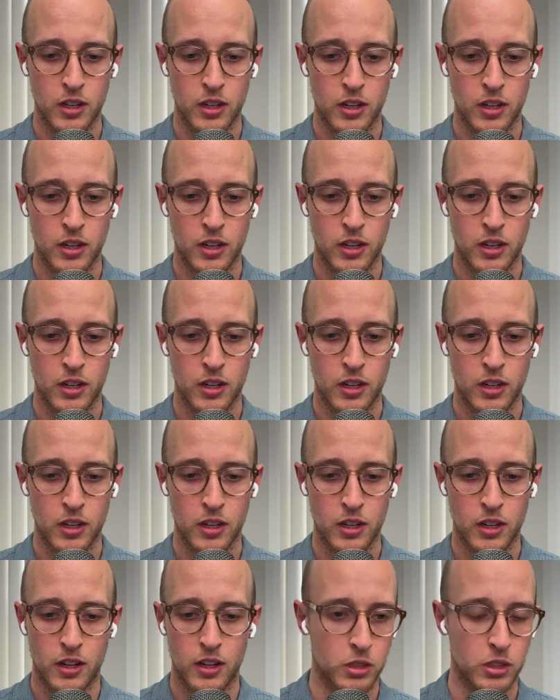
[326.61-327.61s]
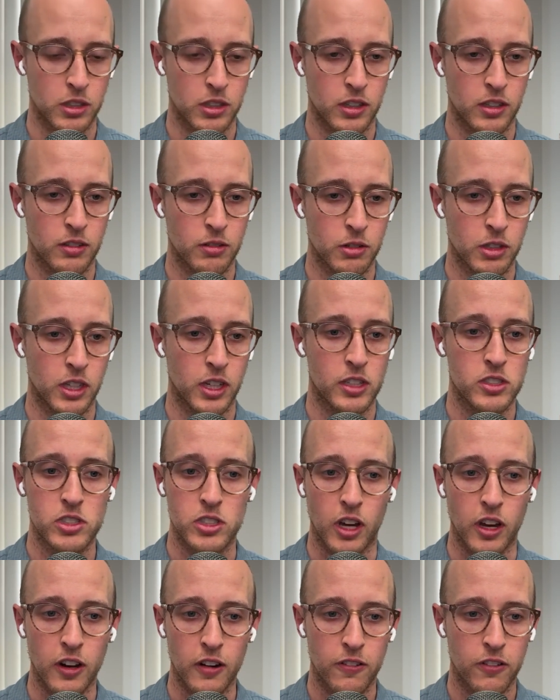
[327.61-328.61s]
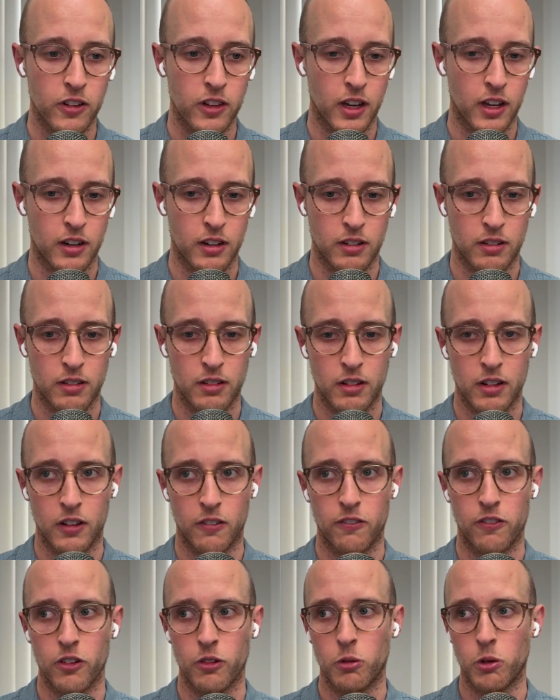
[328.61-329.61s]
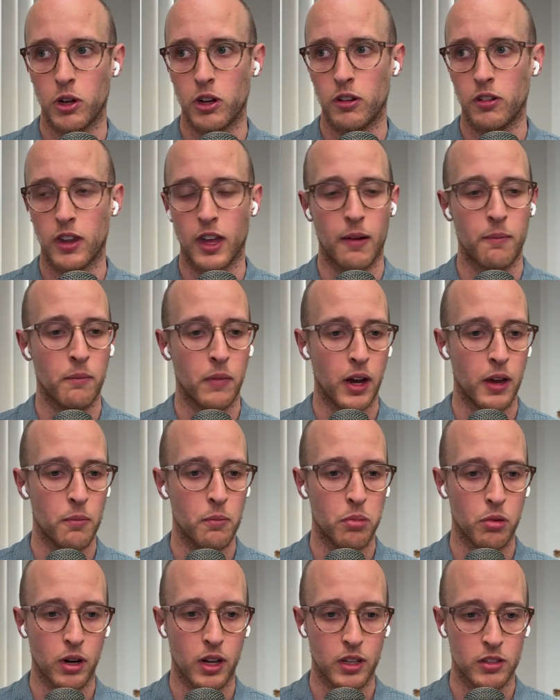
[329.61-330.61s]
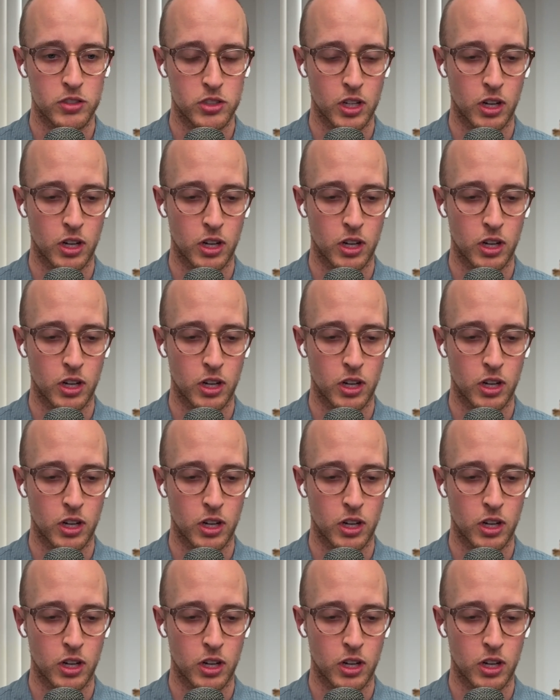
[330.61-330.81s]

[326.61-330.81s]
I'm just really, really excited for that and for what that might bring.